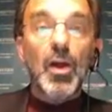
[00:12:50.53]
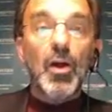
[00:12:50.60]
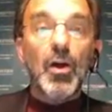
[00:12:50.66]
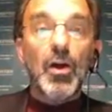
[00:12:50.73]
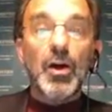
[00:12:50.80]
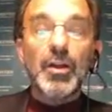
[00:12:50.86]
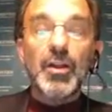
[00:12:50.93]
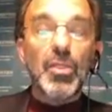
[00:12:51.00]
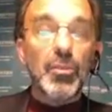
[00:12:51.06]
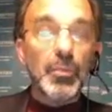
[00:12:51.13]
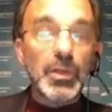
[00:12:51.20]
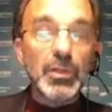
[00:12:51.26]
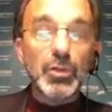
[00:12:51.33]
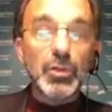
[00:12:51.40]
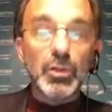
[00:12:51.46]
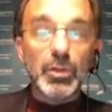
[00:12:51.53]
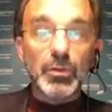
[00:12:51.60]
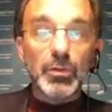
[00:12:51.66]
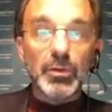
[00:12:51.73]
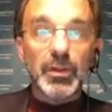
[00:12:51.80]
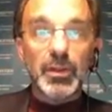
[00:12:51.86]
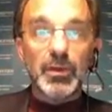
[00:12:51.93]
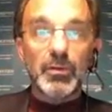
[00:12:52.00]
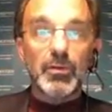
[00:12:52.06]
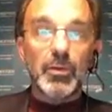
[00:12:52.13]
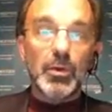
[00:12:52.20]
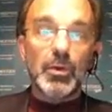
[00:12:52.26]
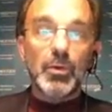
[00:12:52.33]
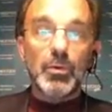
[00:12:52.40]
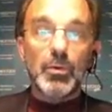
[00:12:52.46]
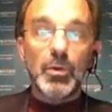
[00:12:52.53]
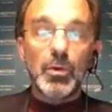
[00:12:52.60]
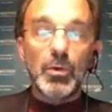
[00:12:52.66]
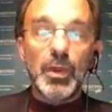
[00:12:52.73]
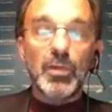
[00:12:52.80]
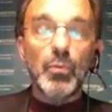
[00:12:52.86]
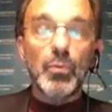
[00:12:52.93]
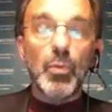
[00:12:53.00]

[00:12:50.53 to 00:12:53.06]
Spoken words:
on 3 children in a row who had